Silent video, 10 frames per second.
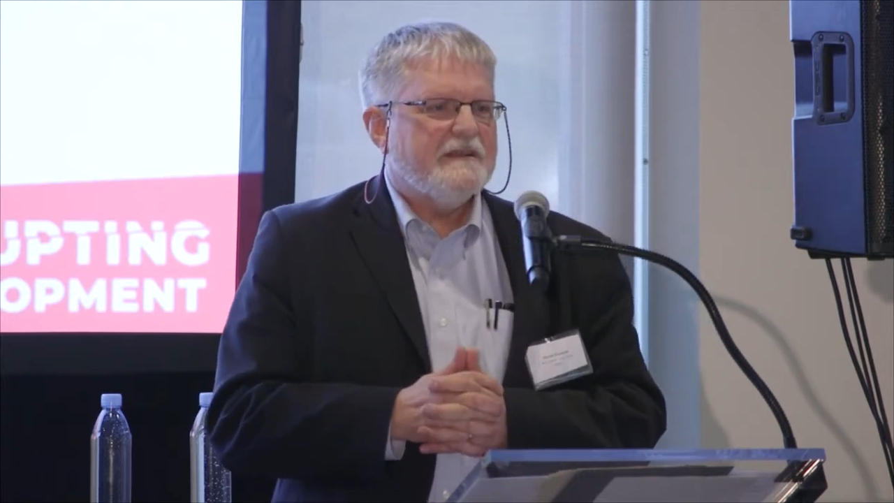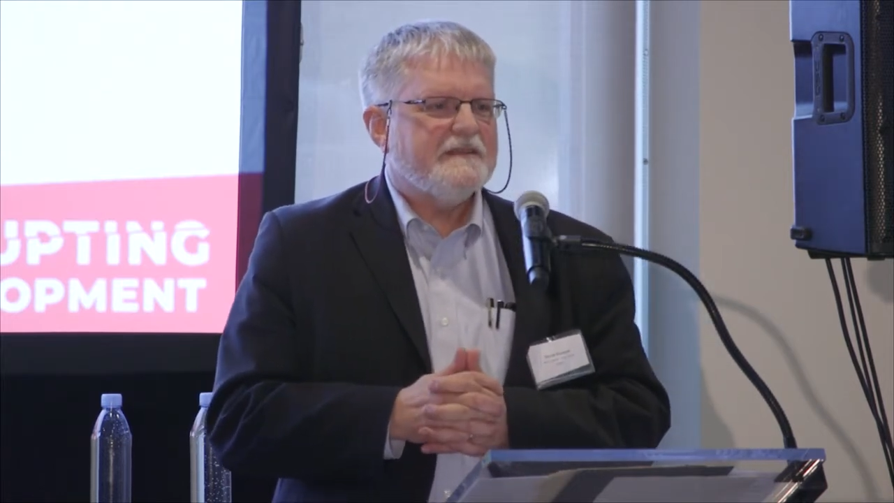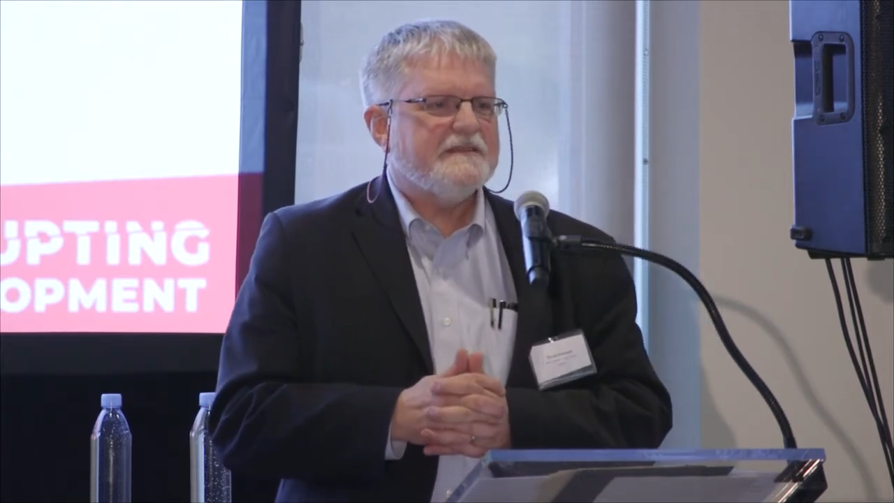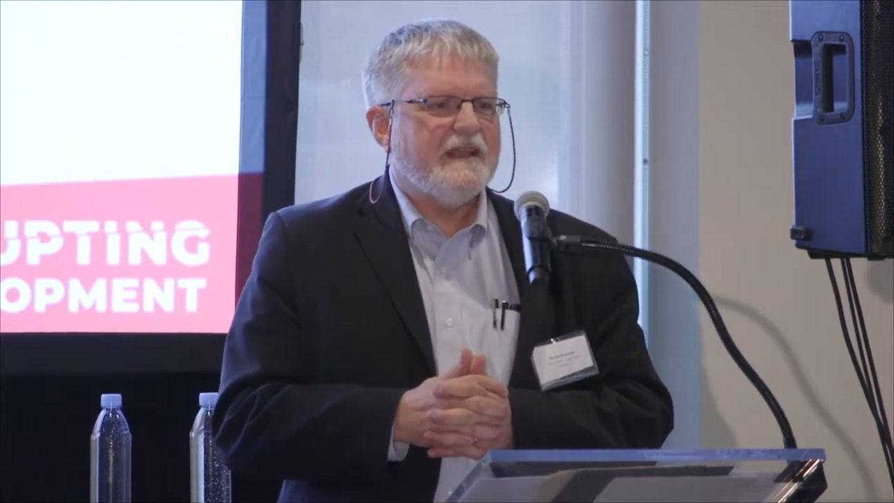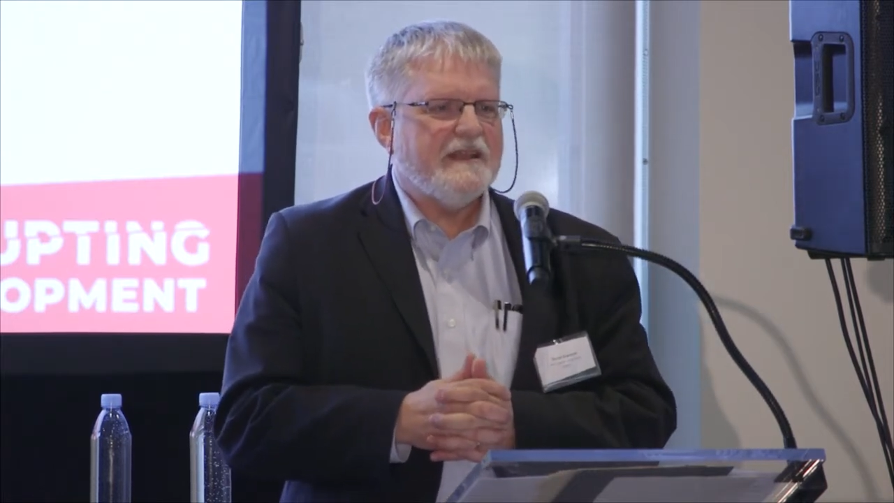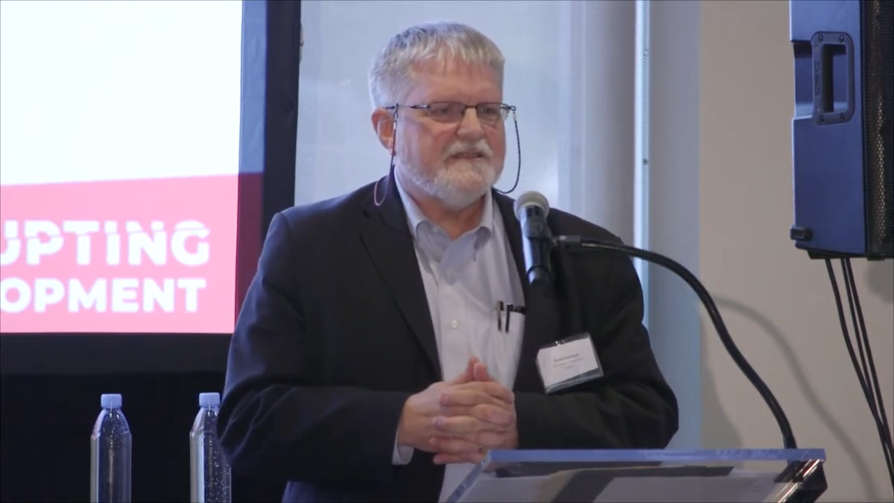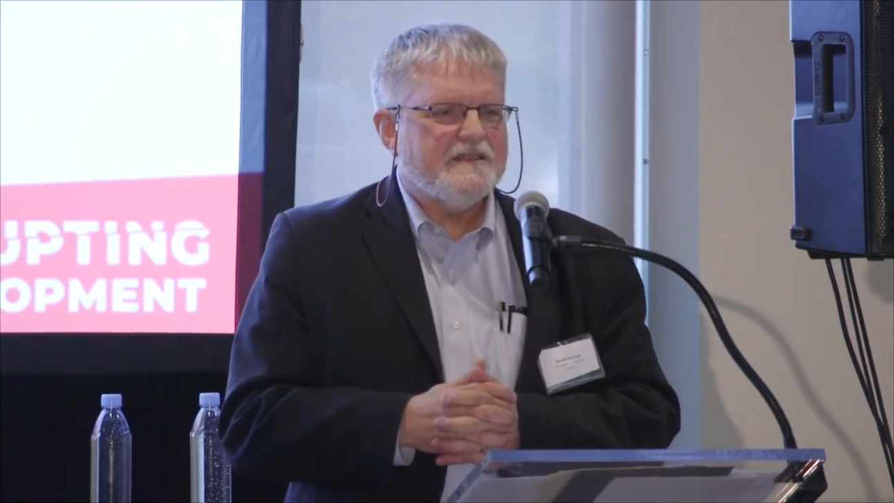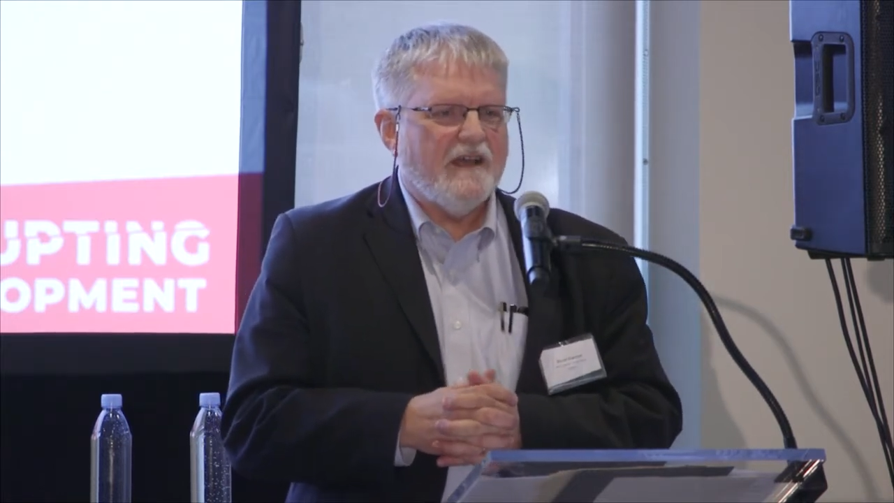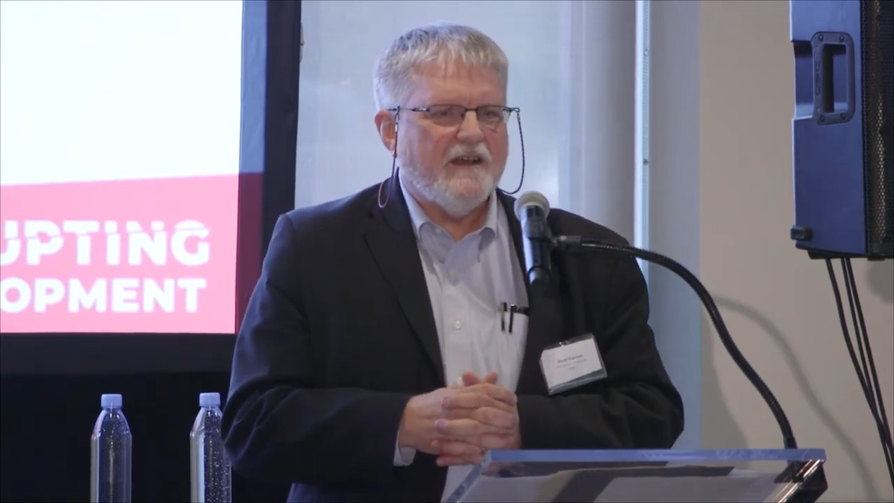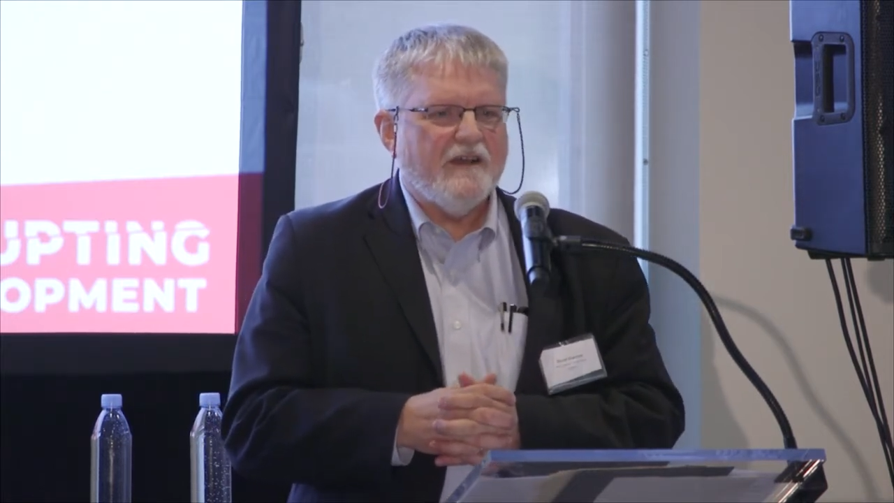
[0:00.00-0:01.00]

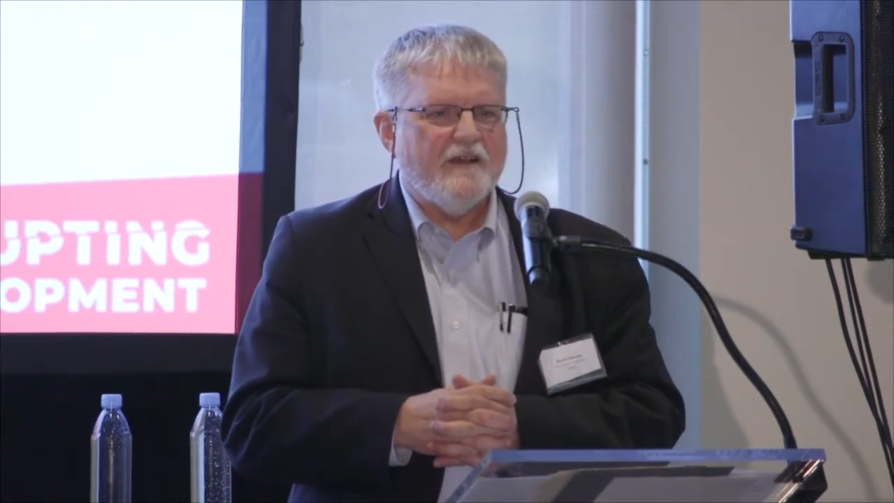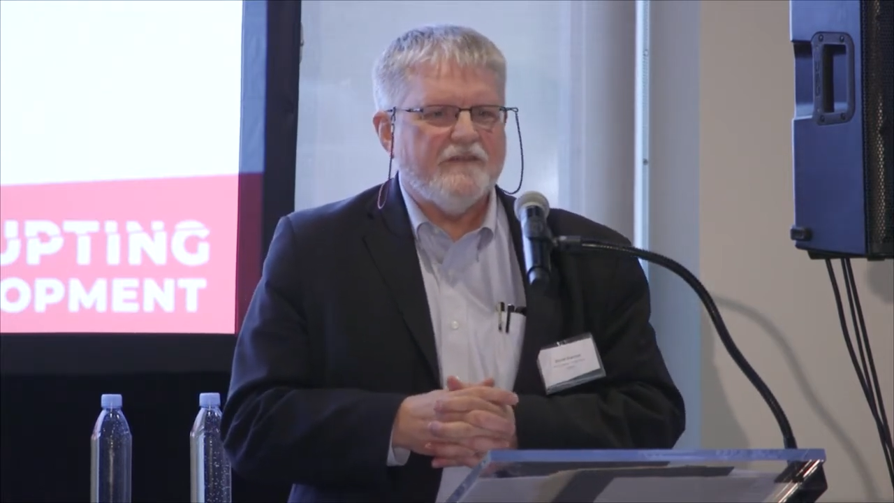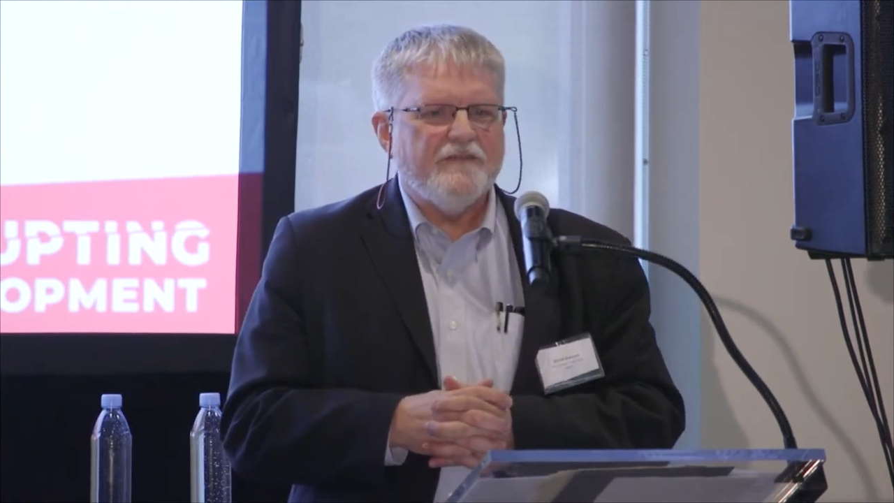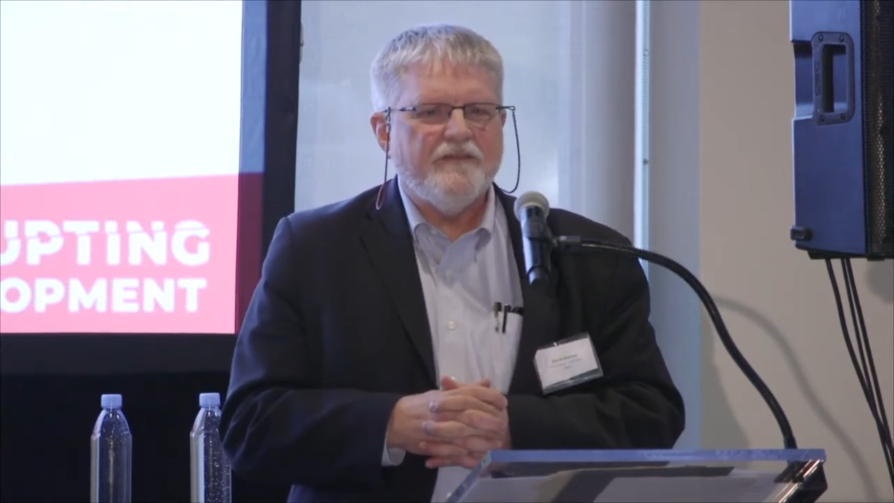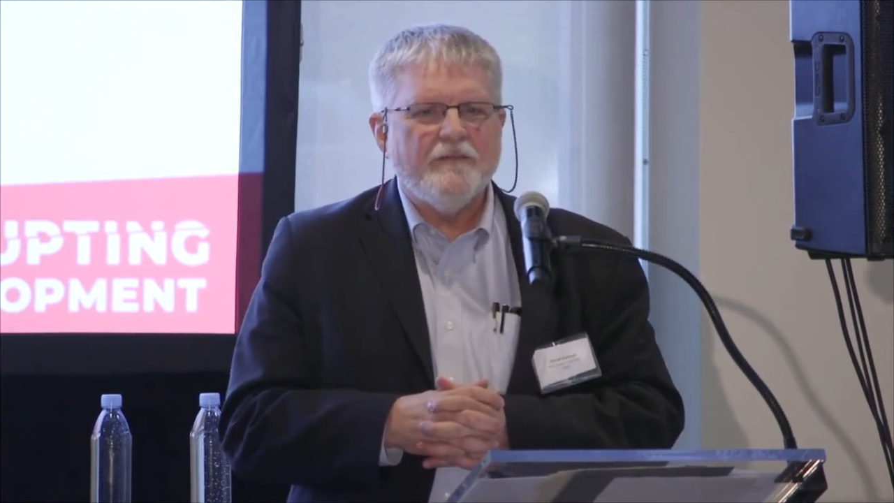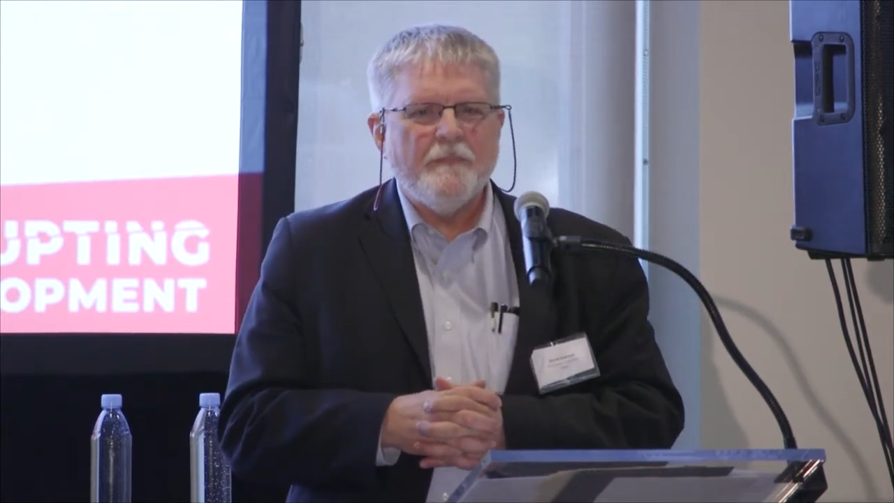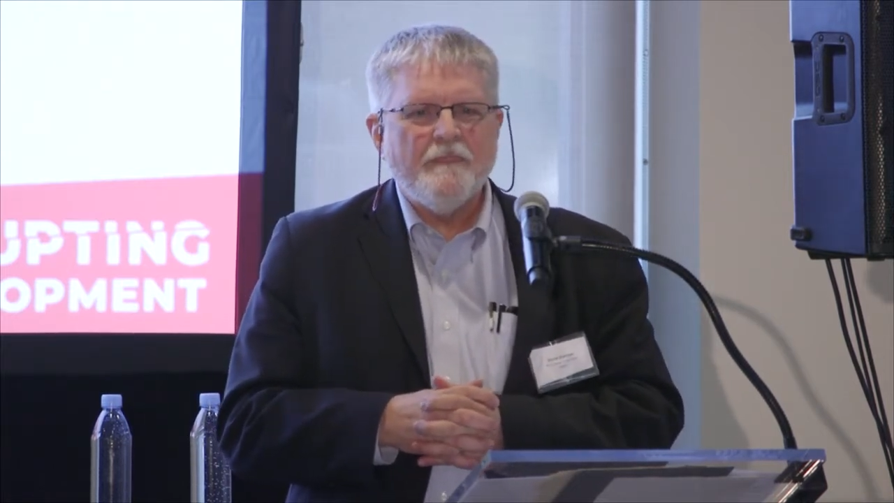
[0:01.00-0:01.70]
sense of